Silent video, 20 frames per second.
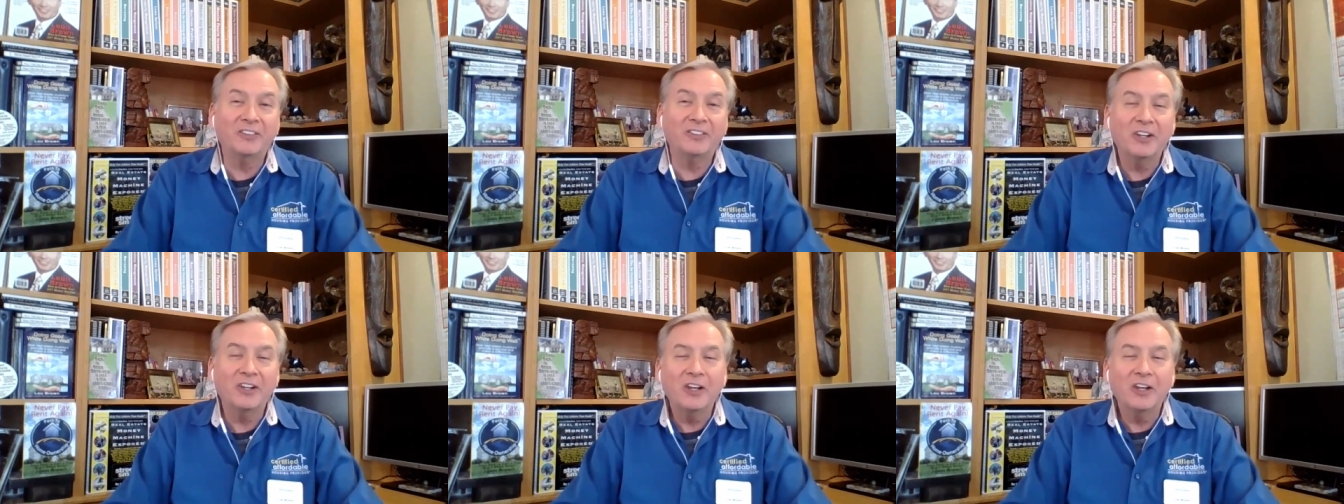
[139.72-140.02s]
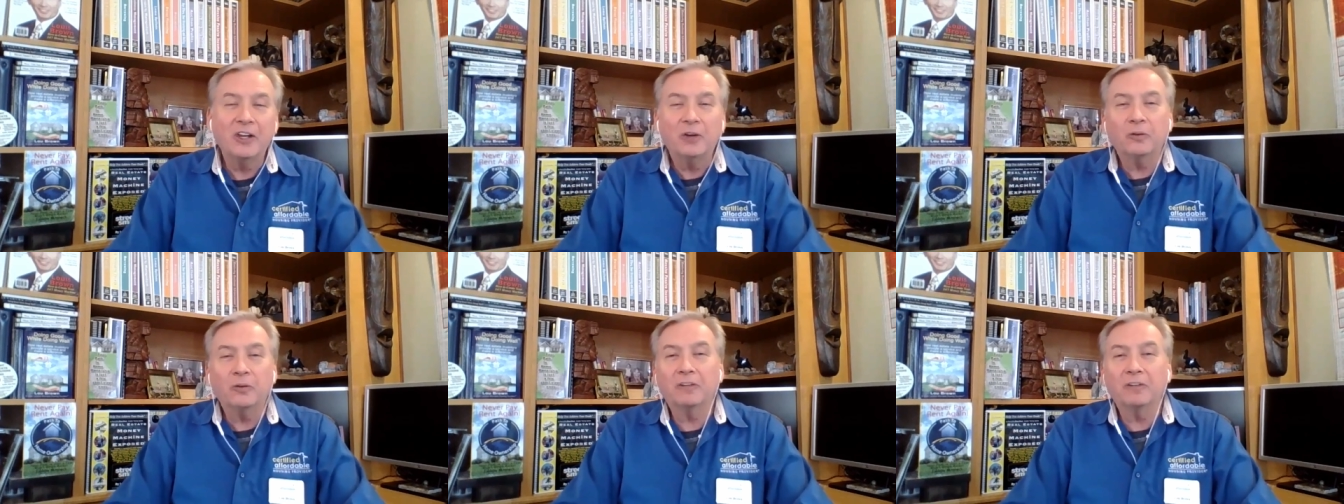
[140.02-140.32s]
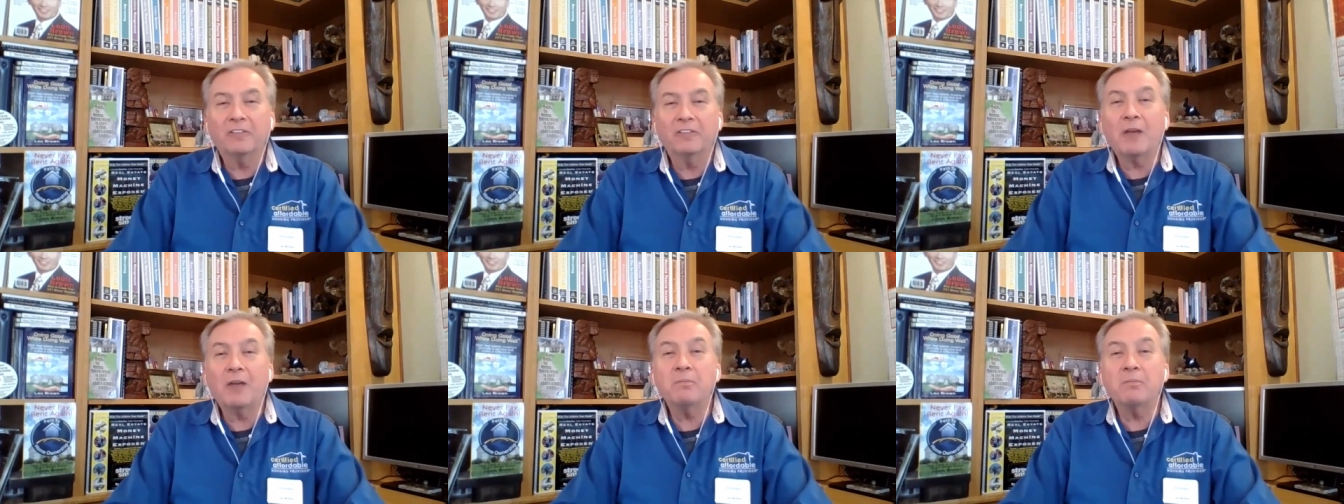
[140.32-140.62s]
Well, if
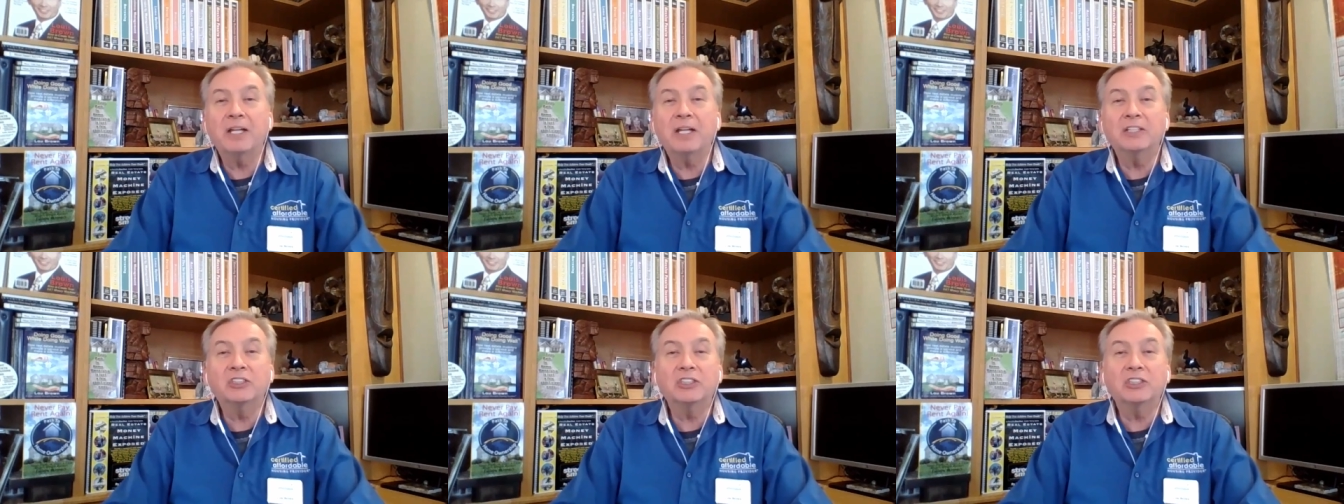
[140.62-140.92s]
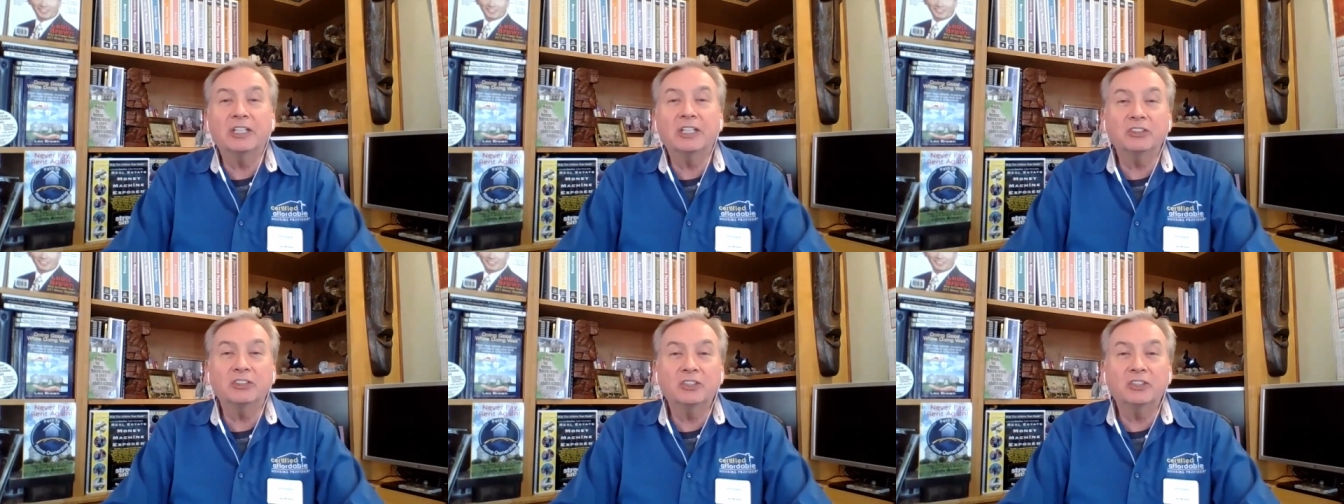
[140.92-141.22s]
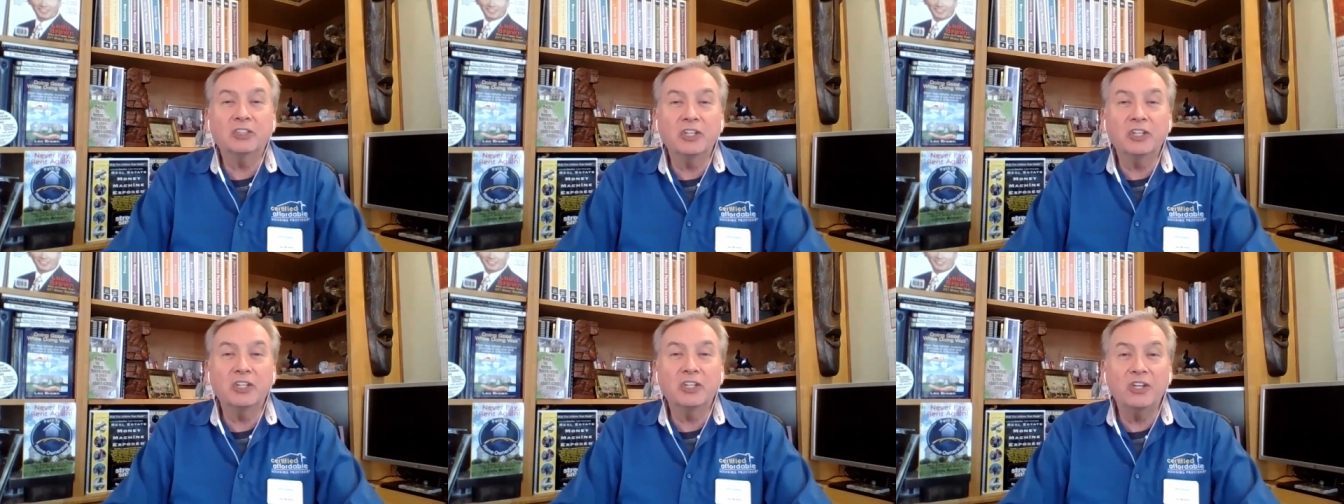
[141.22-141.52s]
that makes sense to
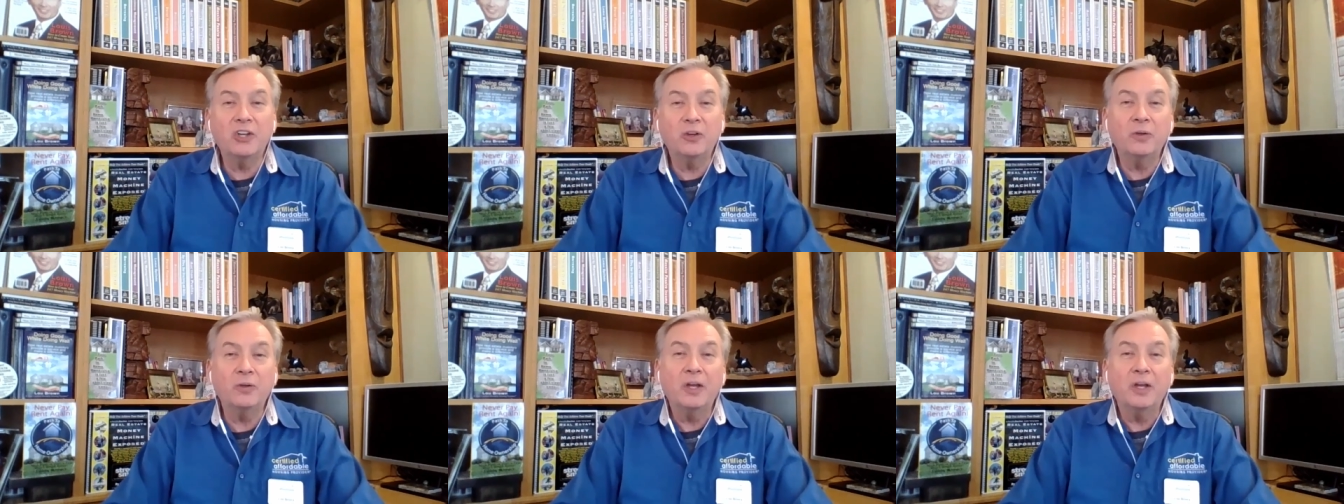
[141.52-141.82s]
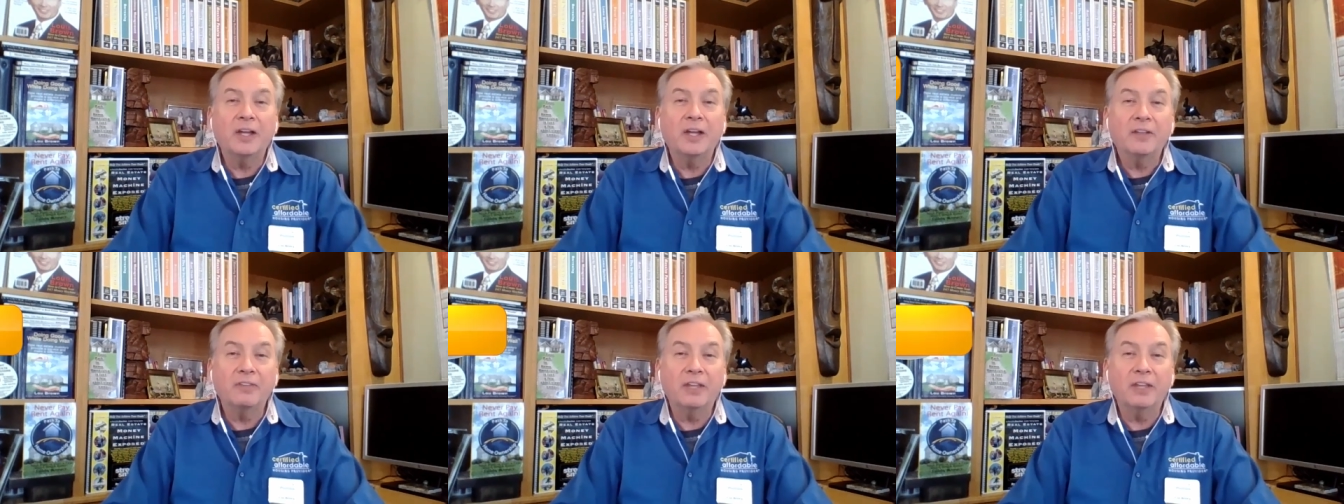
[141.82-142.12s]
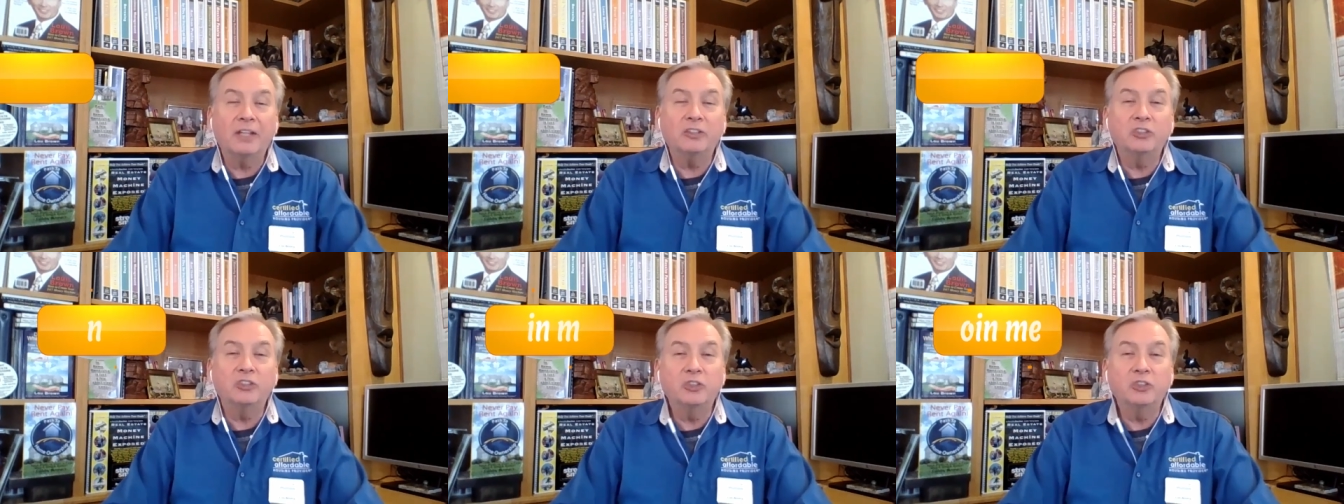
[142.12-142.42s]
you, mm-hmm. then
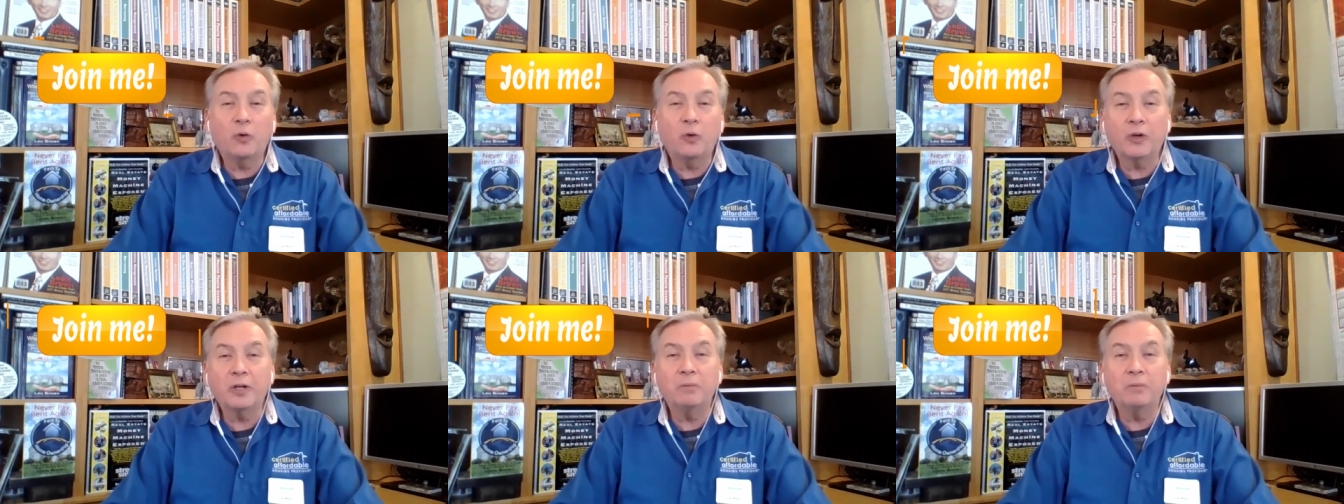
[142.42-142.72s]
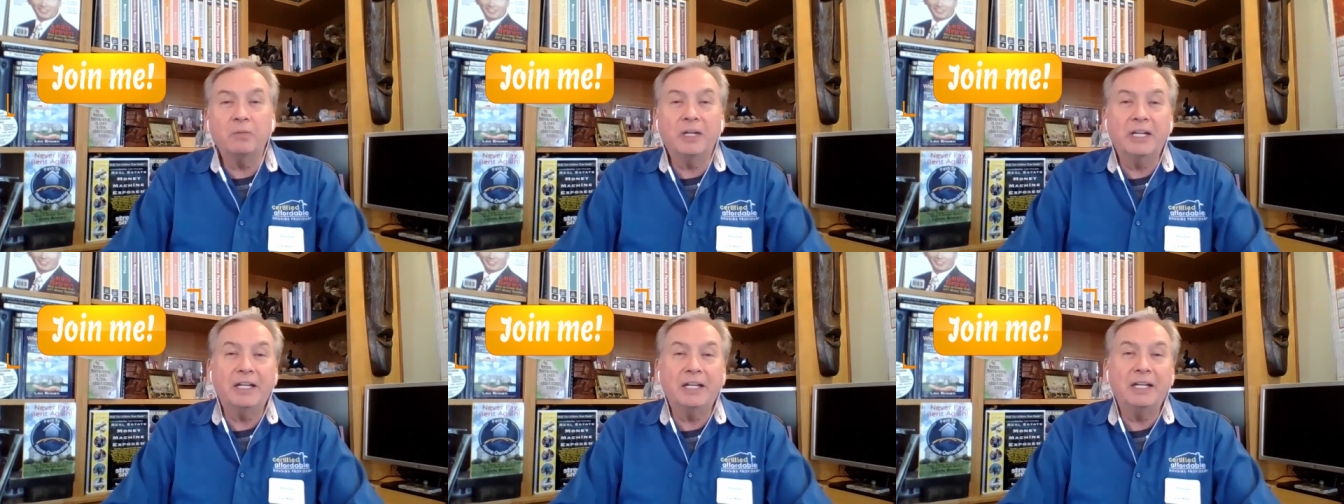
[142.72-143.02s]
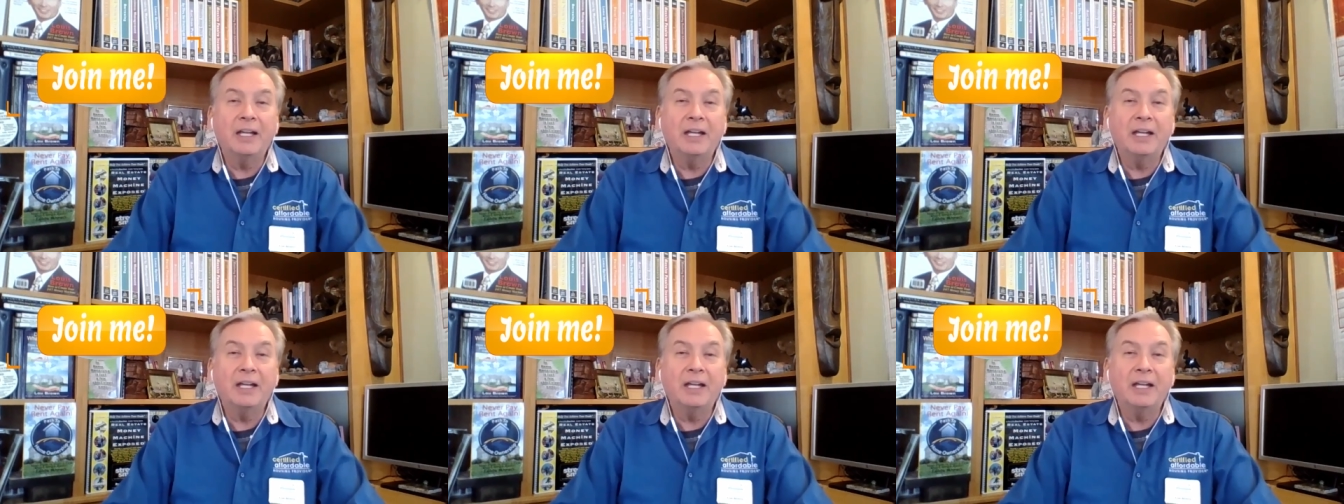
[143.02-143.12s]
join me